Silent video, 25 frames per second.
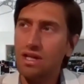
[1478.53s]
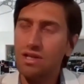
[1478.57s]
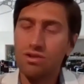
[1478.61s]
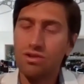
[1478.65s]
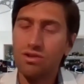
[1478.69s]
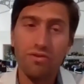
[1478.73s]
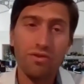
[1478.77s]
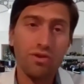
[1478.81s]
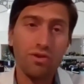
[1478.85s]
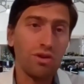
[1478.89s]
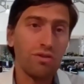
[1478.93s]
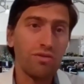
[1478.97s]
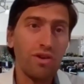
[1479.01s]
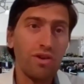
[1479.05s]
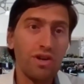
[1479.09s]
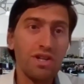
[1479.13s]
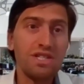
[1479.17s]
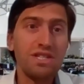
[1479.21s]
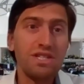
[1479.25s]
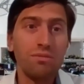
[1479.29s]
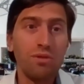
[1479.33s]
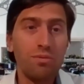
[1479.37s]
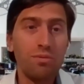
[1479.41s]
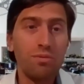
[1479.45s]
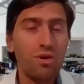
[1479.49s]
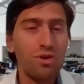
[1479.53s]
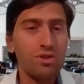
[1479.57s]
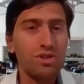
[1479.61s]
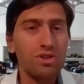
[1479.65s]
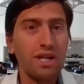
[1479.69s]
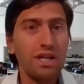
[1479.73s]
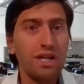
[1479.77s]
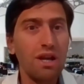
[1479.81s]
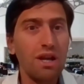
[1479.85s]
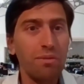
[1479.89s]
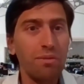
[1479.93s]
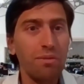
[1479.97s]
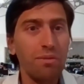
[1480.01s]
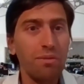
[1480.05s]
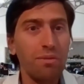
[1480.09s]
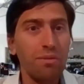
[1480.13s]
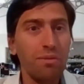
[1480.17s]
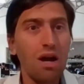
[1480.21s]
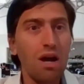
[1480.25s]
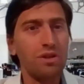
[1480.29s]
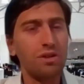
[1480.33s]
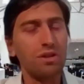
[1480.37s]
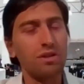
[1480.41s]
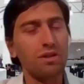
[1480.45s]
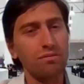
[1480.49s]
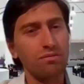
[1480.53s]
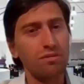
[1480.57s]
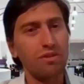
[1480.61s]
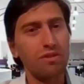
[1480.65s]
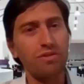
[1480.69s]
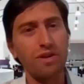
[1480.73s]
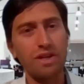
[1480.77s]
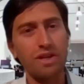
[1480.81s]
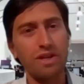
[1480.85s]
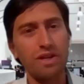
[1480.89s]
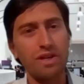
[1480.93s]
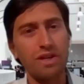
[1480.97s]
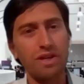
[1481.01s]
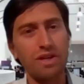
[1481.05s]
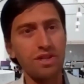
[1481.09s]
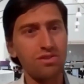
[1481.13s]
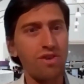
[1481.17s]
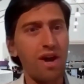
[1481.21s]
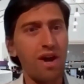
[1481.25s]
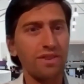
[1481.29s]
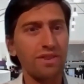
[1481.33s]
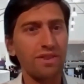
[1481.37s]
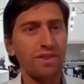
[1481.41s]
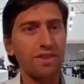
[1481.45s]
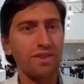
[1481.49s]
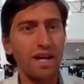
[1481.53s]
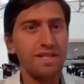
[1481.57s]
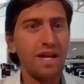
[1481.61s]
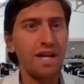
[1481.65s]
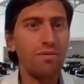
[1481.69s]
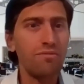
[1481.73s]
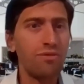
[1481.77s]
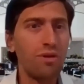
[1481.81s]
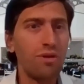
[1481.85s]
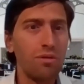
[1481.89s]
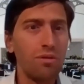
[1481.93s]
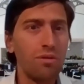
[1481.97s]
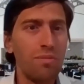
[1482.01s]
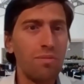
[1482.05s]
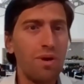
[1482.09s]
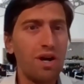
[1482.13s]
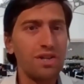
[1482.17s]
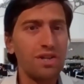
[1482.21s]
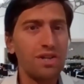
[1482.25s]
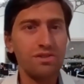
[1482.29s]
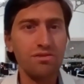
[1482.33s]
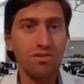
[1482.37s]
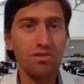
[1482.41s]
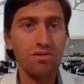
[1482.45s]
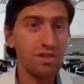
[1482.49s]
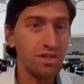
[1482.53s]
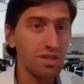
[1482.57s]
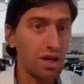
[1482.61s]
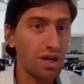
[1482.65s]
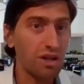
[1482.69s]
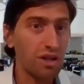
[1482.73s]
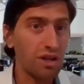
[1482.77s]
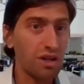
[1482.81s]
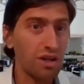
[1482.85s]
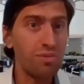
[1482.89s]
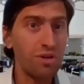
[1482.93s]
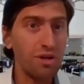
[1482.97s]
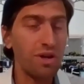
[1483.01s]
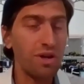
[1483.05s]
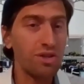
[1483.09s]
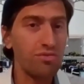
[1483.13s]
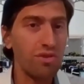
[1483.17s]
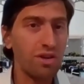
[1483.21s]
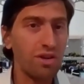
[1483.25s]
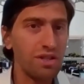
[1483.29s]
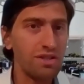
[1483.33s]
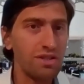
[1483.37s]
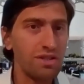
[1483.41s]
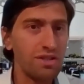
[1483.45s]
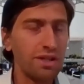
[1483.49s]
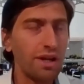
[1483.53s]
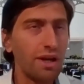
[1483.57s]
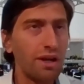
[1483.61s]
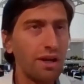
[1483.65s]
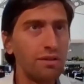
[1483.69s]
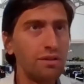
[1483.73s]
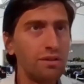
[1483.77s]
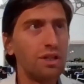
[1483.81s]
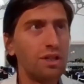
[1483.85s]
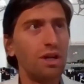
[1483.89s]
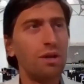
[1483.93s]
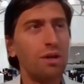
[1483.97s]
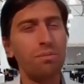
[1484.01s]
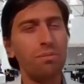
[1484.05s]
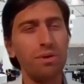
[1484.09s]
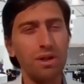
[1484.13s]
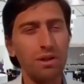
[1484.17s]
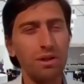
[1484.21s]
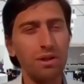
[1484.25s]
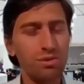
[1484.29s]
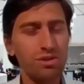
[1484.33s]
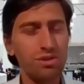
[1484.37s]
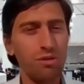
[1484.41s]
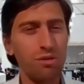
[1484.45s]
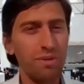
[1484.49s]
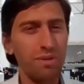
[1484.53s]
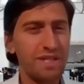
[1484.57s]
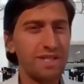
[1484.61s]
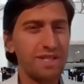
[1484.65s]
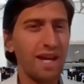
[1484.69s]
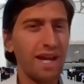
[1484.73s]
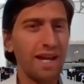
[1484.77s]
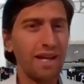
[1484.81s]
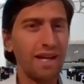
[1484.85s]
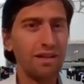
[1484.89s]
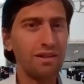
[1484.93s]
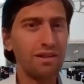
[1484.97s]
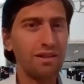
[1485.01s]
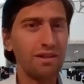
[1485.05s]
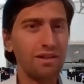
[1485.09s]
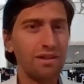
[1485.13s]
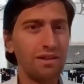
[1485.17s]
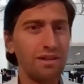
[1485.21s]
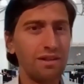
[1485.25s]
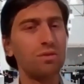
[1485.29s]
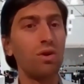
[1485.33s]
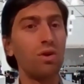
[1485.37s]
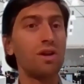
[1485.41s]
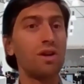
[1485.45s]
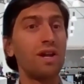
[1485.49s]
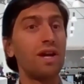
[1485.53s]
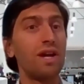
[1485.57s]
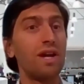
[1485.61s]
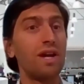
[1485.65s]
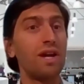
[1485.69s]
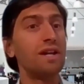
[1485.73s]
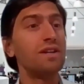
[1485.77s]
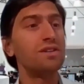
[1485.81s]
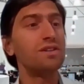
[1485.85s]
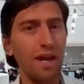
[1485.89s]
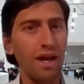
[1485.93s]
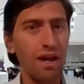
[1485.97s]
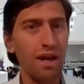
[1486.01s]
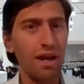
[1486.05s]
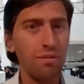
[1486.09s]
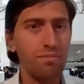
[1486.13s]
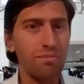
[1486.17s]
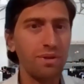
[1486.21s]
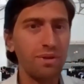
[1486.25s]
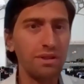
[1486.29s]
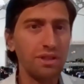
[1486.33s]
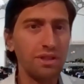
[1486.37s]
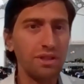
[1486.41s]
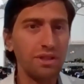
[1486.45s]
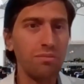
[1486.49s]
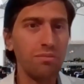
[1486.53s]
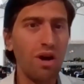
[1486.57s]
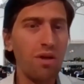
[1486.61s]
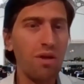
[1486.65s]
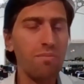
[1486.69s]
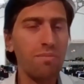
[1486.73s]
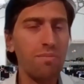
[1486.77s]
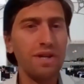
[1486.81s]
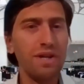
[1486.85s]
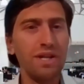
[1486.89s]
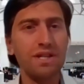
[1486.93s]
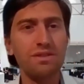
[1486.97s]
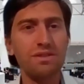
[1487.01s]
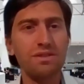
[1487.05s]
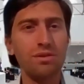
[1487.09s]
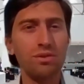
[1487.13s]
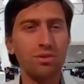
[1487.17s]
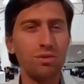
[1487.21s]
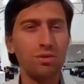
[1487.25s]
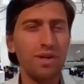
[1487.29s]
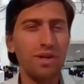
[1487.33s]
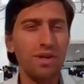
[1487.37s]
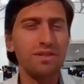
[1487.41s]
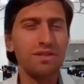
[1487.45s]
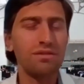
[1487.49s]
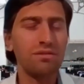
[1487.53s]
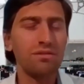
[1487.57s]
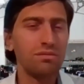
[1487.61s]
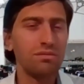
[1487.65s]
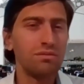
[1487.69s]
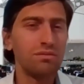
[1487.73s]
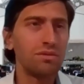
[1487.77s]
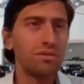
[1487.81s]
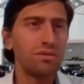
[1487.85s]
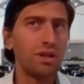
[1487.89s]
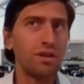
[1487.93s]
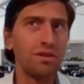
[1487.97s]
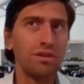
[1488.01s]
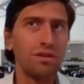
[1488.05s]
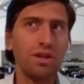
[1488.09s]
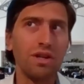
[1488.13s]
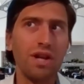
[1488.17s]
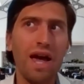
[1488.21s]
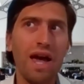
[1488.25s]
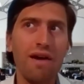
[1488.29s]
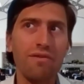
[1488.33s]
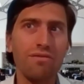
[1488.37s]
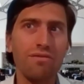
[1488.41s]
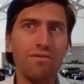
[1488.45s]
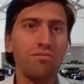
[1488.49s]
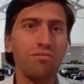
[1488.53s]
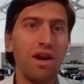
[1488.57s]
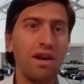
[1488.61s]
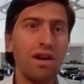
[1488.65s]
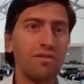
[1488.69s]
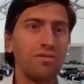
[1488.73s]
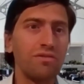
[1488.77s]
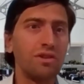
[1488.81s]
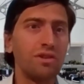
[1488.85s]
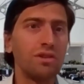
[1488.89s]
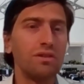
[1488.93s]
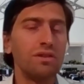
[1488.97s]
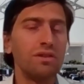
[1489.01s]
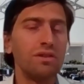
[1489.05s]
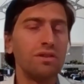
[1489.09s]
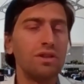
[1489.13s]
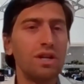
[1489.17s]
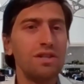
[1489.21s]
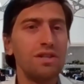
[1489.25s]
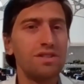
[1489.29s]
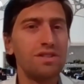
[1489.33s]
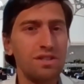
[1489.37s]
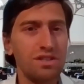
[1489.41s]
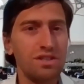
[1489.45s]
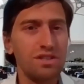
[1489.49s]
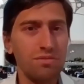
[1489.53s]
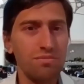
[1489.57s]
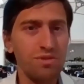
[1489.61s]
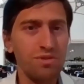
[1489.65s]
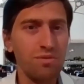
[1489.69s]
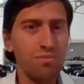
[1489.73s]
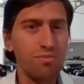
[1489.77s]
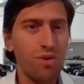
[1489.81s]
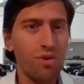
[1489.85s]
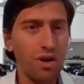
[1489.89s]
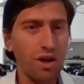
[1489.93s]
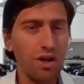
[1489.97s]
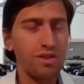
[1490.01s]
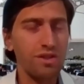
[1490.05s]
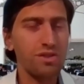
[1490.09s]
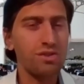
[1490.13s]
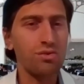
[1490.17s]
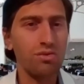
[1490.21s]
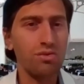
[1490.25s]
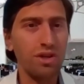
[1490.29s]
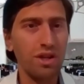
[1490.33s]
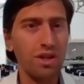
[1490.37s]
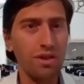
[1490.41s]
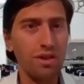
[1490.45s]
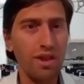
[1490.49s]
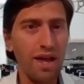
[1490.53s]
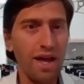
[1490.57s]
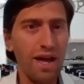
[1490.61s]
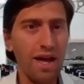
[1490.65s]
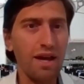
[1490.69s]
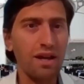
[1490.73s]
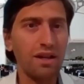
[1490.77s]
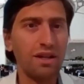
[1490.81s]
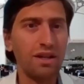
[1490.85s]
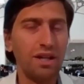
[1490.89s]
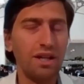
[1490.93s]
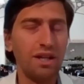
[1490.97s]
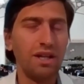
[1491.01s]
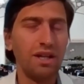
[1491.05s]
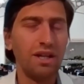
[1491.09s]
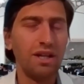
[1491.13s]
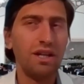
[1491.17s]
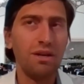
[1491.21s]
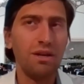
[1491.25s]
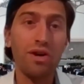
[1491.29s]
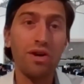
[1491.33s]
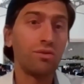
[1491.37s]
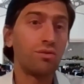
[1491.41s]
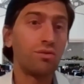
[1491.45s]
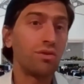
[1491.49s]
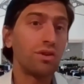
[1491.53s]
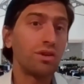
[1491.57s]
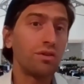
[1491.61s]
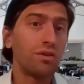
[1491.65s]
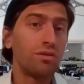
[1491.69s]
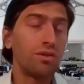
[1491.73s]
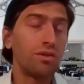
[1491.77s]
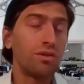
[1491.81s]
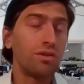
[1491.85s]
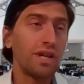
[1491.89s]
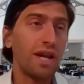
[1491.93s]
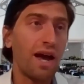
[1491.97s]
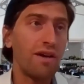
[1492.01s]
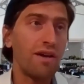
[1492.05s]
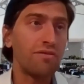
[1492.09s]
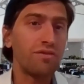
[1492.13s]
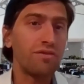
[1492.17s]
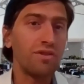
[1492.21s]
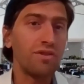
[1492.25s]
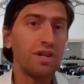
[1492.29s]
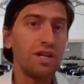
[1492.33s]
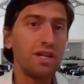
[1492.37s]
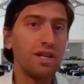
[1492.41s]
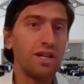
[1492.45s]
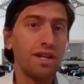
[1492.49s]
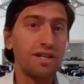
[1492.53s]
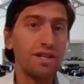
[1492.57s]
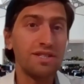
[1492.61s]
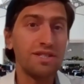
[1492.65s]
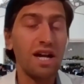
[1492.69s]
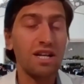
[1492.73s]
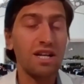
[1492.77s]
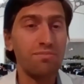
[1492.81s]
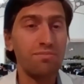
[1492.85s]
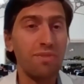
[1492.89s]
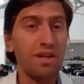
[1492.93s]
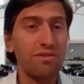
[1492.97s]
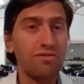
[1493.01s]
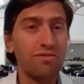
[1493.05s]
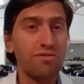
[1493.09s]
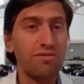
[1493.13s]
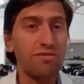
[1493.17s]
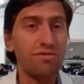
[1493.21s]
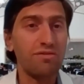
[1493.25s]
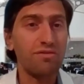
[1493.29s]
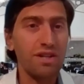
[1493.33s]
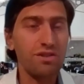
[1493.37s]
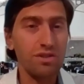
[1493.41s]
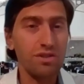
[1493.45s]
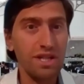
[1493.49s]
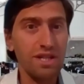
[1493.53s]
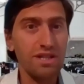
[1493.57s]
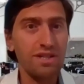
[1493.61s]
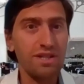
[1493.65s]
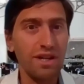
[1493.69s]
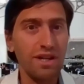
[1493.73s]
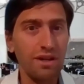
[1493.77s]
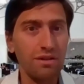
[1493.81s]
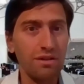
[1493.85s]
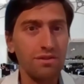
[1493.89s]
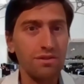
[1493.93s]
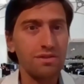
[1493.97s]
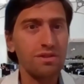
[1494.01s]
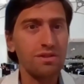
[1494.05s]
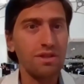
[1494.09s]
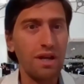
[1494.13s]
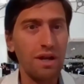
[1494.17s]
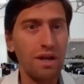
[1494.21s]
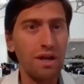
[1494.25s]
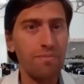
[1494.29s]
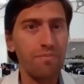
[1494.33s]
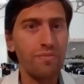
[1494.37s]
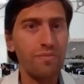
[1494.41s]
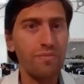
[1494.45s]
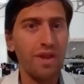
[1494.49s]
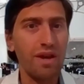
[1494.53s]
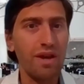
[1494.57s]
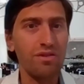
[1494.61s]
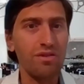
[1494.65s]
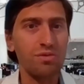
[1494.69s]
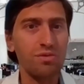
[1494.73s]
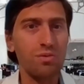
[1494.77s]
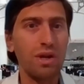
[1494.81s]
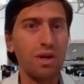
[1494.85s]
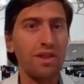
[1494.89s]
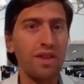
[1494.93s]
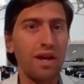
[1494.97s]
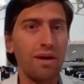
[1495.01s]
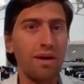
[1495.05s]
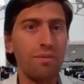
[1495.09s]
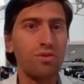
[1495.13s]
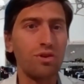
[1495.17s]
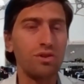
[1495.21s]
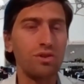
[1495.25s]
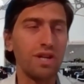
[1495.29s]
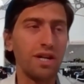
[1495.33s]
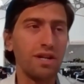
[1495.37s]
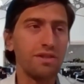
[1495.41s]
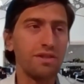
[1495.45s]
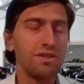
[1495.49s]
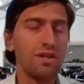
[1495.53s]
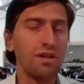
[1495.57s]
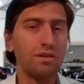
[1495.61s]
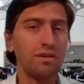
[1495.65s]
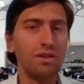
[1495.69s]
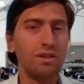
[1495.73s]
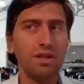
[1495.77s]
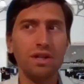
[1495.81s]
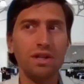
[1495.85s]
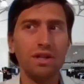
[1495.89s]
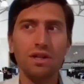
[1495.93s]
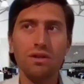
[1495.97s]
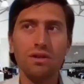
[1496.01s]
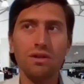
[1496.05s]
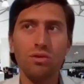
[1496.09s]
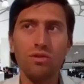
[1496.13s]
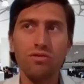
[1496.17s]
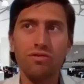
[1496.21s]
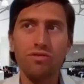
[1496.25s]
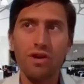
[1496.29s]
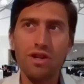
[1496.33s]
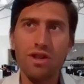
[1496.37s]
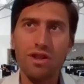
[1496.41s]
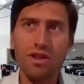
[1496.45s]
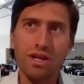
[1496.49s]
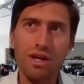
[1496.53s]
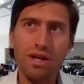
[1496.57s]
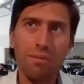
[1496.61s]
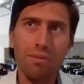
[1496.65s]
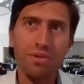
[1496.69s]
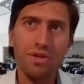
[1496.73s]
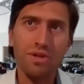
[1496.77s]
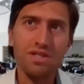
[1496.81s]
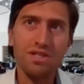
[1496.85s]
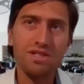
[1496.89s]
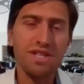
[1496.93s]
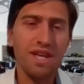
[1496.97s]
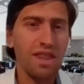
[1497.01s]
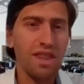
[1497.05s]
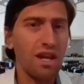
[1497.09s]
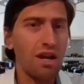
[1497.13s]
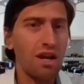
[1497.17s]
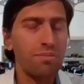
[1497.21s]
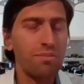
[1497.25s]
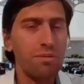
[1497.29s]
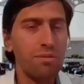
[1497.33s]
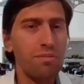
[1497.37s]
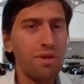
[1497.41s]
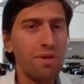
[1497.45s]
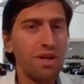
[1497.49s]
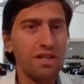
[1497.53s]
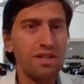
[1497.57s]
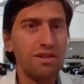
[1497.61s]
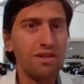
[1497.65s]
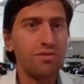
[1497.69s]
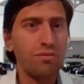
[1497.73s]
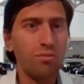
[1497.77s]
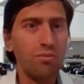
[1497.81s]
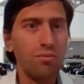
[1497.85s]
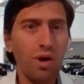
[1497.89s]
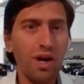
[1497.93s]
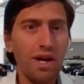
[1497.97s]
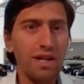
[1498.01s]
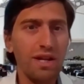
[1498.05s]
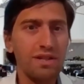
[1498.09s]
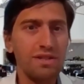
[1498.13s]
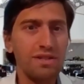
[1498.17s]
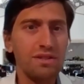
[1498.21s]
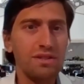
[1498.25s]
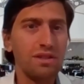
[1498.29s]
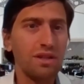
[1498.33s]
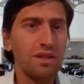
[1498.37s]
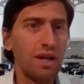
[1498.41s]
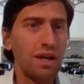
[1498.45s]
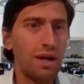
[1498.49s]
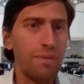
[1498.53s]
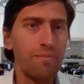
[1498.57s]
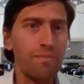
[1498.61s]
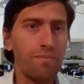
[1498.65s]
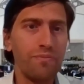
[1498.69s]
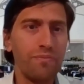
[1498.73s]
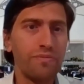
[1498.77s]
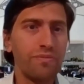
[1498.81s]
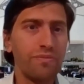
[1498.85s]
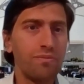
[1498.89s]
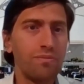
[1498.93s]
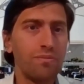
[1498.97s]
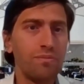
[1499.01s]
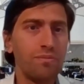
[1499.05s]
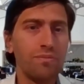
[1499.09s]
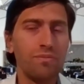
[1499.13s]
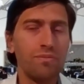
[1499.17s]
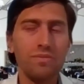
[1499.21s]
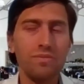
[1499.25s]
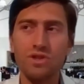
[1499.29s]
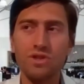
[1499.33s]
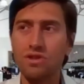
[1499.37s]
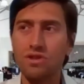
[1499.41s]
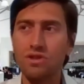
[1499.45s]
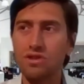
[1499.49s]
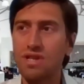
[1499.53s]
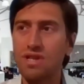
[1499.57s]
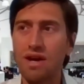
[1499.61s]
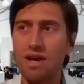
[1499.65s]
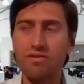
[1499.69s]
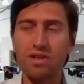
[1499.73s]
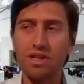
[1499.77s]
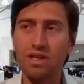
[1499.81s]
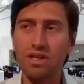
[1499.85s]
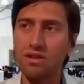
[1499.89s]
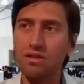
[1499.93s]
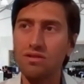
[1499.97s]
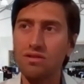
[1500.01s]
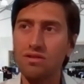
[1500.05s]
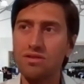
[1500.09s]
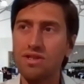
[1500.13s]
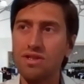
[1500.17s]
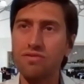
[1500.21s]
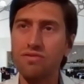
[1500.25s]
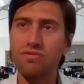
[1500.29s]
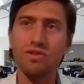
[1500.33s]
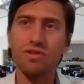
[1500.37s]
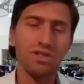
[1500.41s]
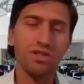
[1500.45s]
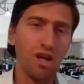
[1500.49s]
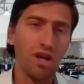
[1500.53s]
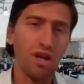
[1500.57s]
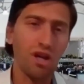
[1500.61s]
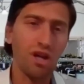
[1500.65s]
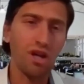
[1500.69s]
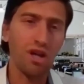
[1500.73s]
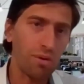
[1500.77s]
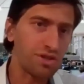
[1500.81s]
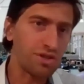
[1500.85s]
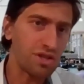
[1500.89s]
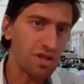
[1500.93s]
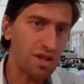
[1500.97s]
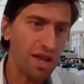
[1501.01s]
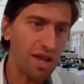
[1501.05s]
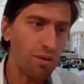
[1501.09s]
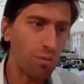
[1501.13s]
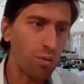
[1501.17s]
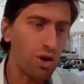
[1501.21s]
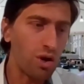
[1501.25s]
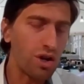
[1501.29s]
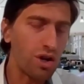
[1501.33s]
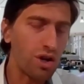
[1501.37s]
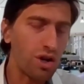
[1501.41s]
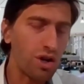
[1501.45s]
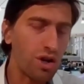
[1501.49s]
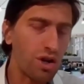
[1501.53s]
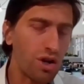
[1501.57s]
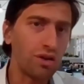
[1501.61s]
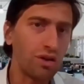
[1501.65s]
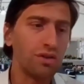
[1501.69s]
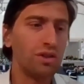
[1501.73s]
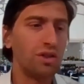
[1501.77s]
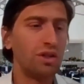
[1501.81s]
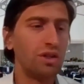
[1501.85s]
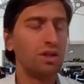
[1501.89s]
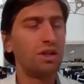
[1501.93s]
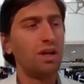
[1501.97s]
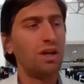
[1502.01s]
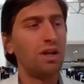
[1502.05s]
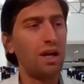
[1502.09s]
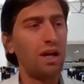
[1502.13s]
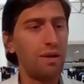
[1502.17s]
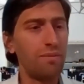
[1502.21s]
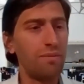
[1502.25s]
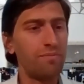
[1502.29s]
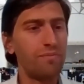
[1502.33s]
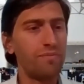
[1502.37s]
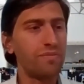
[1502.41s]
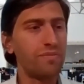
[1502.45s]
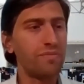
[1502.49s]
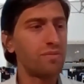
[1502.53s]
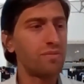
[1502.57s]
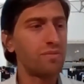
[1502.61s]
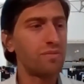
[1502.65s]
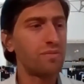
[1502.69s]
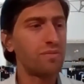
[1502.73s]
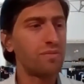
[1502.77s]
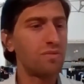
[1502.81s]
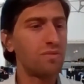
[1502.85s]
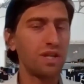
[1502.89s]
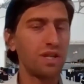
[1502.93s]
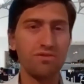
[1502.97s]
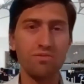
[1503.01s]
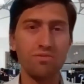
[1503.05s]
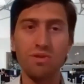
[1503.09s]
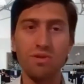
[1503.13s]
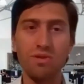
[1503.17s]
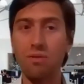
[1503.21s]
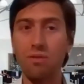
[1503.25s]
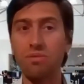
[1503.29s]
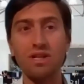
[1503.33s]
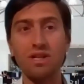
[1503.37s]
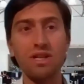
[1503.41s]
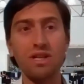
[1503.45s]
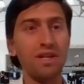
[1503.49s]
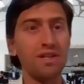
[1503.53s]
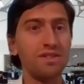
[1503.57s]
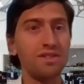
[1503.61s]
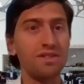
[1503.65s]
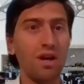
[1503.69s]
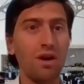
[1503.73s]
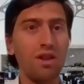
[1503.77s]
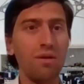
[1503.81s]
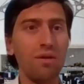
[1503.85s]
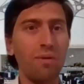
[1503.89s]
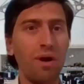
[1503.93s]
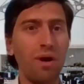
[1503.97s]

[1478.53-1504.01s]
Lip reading: So if you've got a very similar project coming up, you can effectively drag that down from the master, and it's kind of pretty much ready to go. But it'll also be tailored to what an aged care building might be, so it's always going to have the relevant systems and products already there. You might already have the exact manufacturer details there as well in that project. So we're finding that companies set that up in many different ways, just having different typologies that they work on. Things from a couple of years ago